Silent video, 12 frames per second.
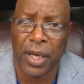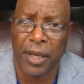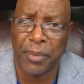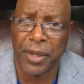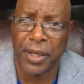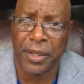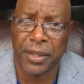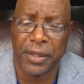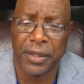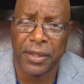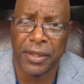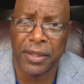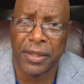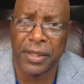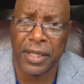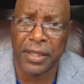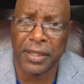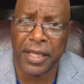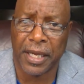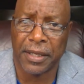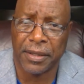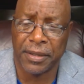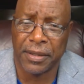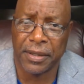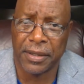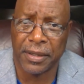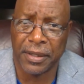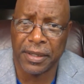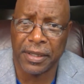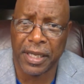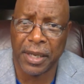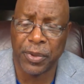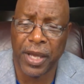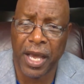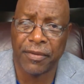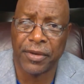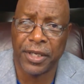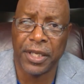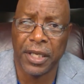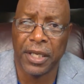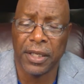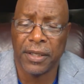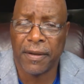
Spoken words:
Amen. That we have a need.